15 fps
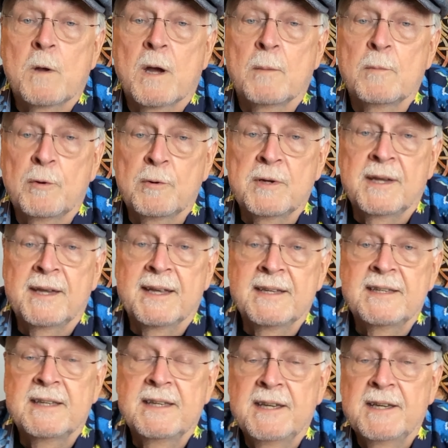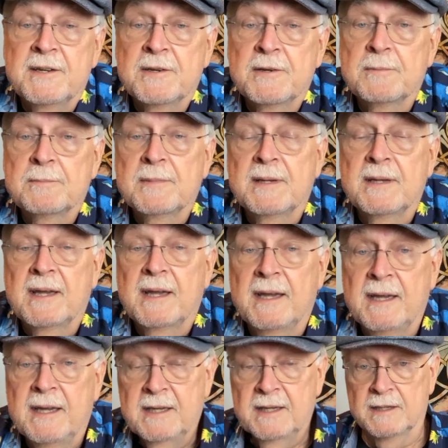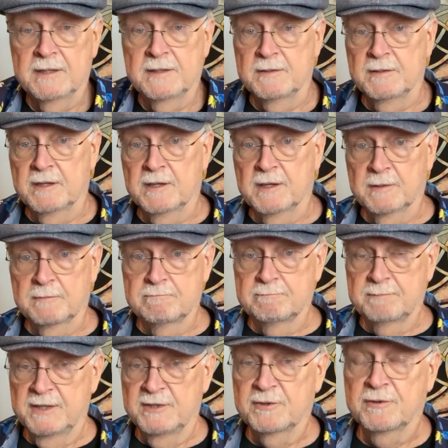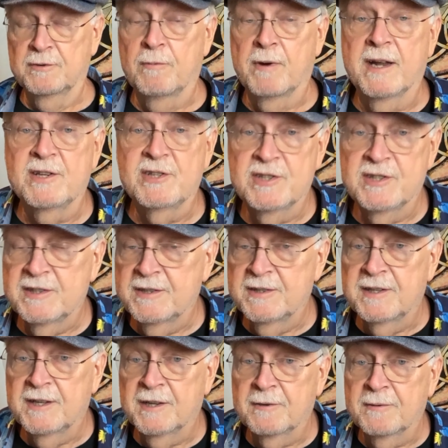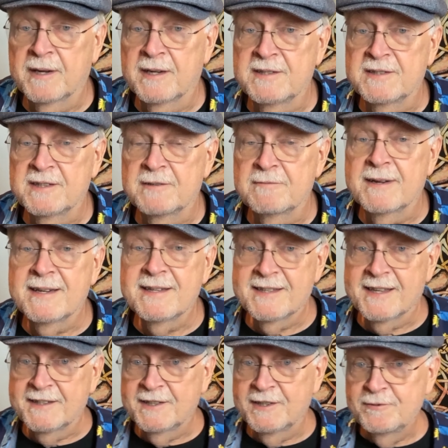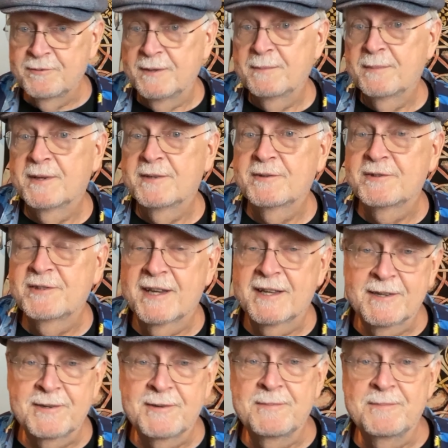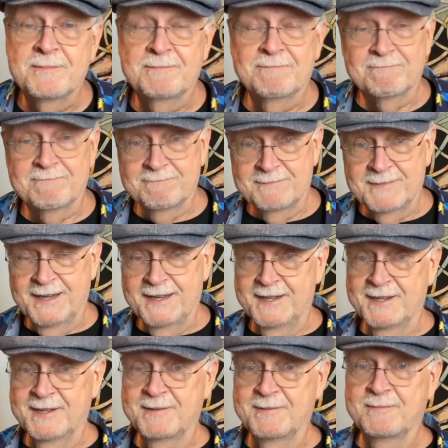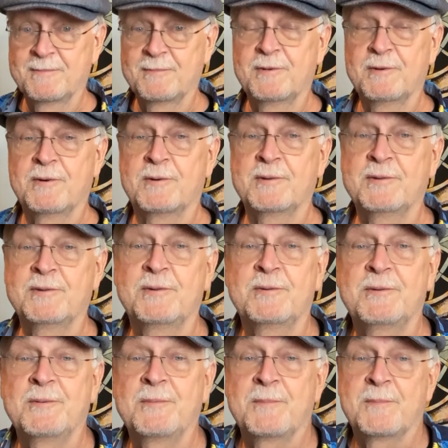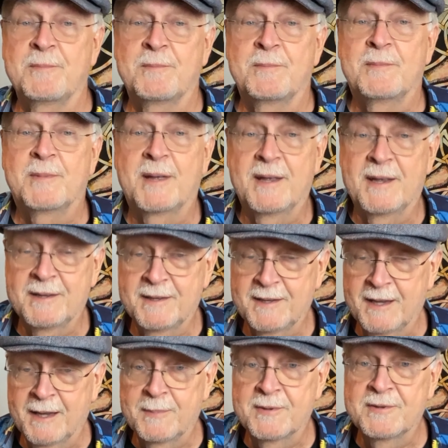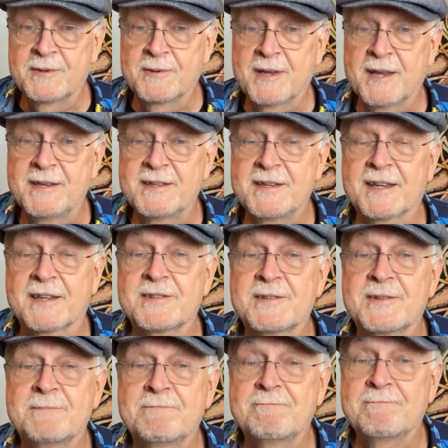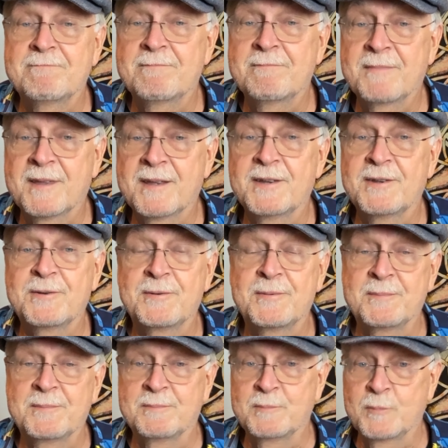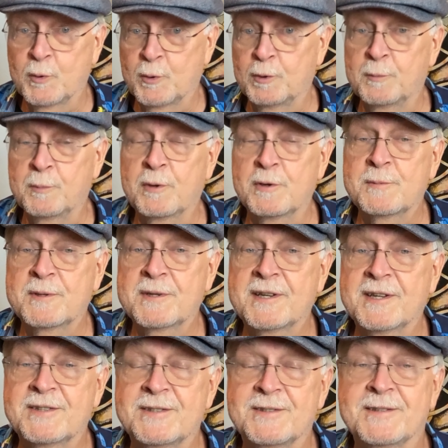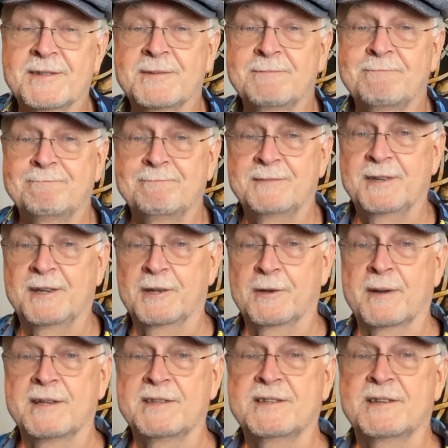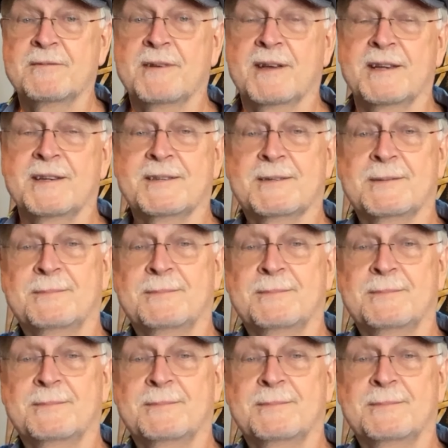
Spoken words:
I'm going to end it here. And be sure to watch Telluride Sunrise on the Dream Buzzard channel. And we'll go into episode 8 next. Thank you. Old Porch Productions, Telluride Sunrise.